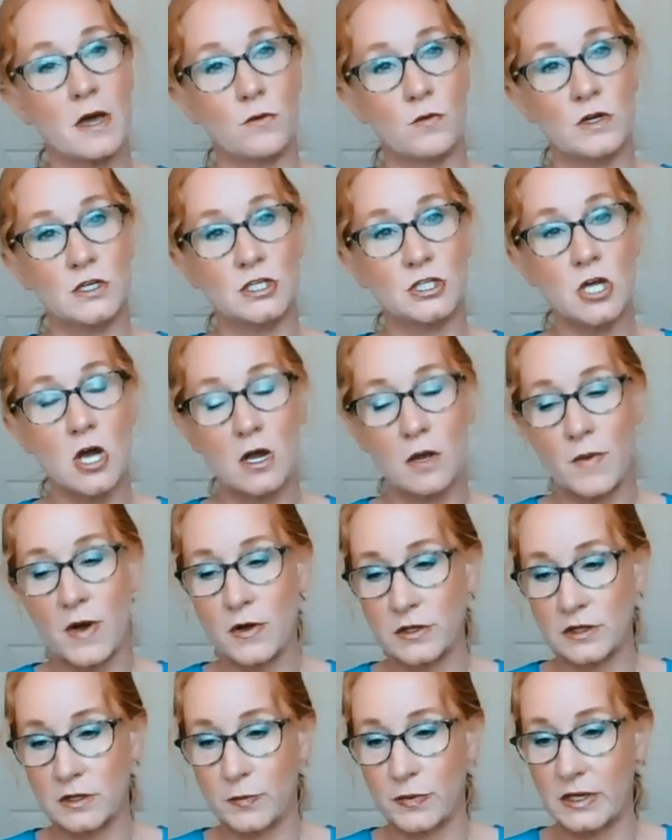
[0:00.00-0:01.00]
I wanted to talk
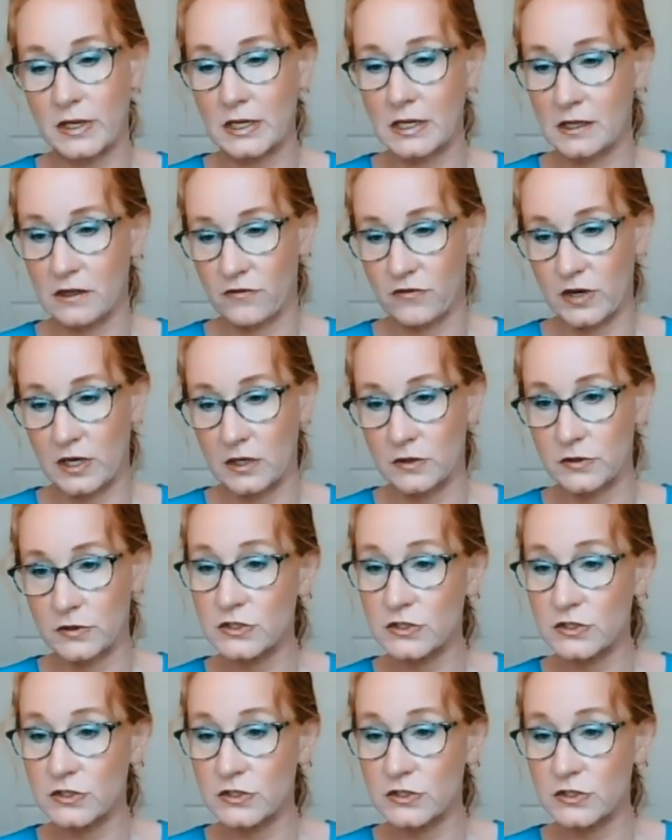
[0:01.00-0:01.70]
about at the beginning of the video.